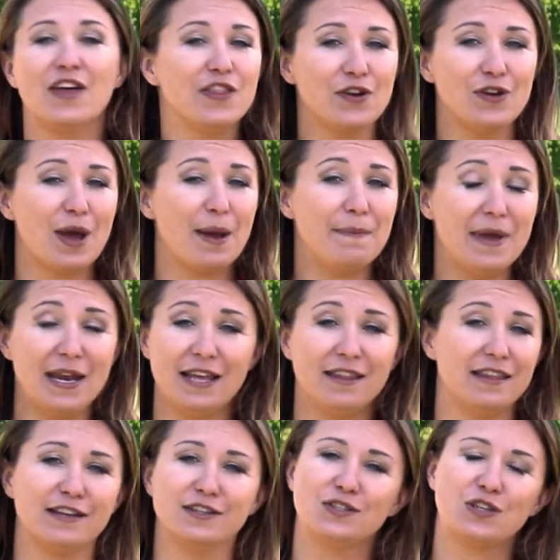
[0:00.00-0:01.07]
There are not many
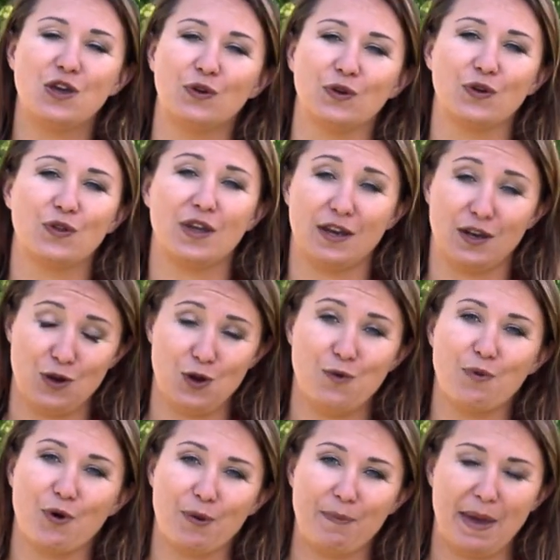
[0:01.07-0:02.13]
things cuter than a
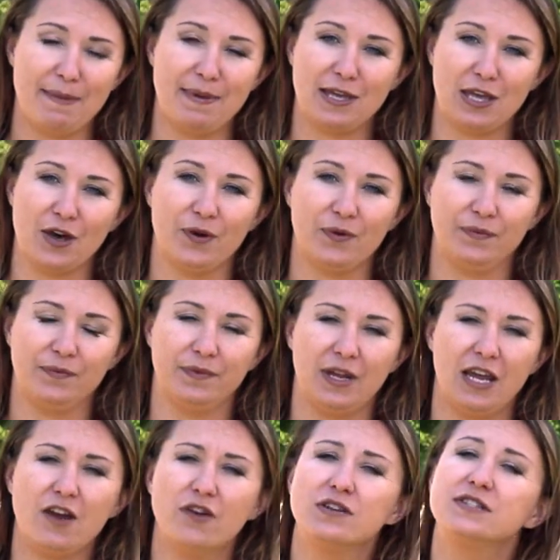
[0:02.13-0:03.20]
newborn baby goat.
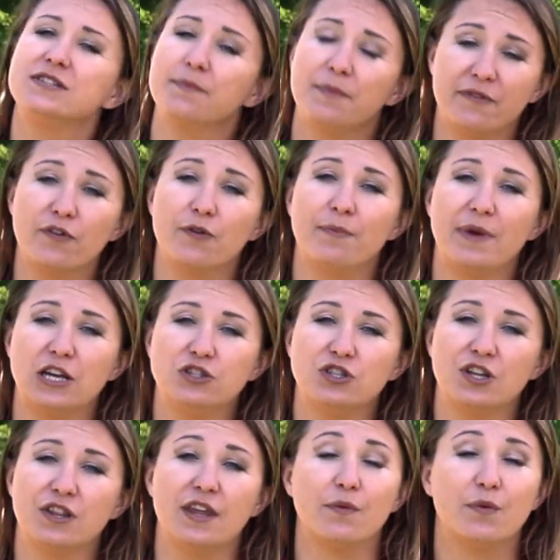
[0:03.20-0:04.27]
Here is some
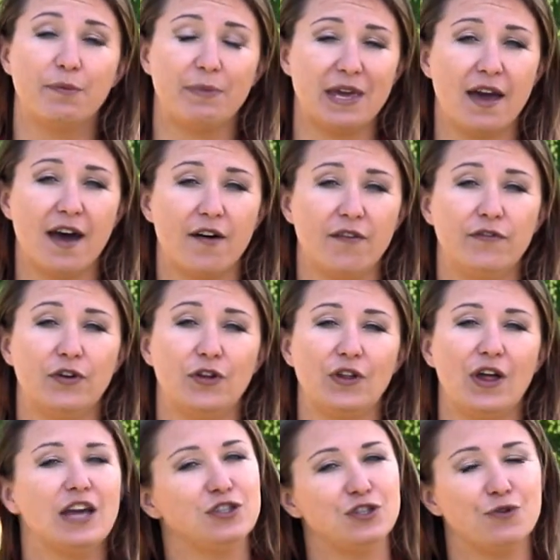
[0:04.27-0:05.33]
information that will be helpful
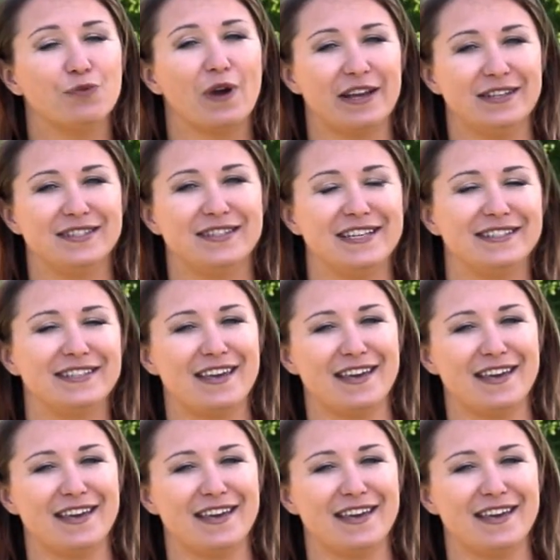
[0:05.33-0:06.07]
as you raise these